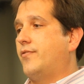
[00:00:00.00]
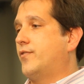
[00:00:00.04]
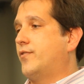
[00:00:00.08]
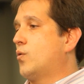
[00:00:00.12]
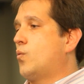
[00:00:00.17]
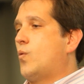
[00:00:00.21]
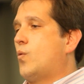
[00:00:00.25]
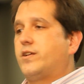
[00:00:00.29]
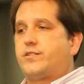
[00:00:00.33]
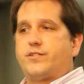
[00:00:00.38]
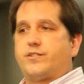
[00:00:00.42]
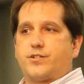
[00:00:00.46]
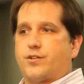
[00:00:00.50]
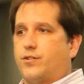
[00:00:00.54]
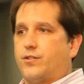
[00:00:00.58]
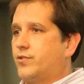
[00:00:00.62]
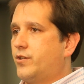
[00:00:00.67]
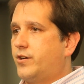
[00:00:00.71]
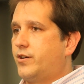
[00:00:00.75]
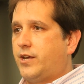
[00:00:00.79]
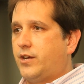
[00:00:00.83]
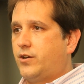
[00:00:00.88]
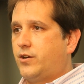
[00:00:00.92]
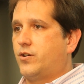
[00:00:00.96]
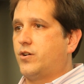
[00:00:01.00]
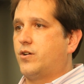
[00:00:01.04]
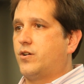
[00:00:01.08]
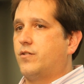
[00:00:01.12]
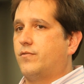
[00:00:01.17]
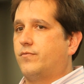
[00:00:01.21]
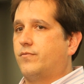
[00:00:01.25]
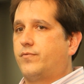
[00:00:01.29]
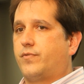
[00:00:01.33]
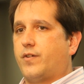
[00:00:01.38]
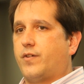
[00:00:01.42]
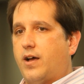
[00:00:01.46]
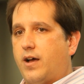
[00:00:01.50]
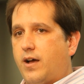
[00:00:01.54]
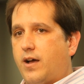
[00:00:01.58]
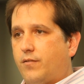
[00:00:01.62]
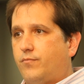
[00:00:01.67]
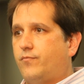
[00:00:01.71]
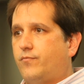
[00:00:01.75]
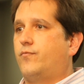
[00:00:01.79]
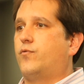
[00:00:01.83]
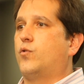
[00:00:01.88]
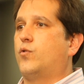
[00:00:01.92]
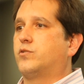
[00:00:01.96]
there wasn't a learning curve
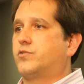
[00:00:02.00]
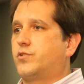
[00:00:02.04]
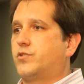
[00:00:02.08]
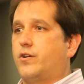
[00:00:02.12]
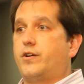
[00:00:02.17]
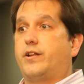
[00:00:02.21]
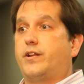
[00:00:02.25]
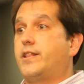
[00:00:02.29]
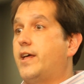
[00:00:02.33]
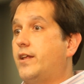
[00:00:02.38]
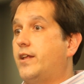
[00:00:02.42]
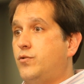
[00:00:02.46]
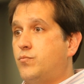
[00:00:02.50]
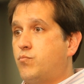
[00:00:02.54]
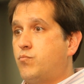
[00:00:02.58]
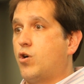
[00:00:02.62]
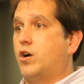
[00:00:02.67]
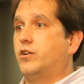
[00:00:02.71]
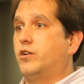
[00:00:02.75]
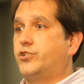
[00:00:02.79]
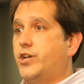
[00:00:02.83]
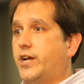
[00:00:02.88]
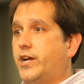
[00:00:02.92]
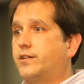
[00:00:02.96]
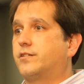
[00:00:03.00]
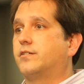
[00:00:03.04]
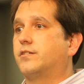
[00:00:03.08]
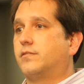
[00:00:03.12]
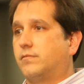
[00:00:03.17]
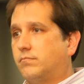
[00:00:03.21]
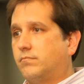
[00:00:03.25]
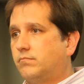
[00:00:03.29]
for starting that new project.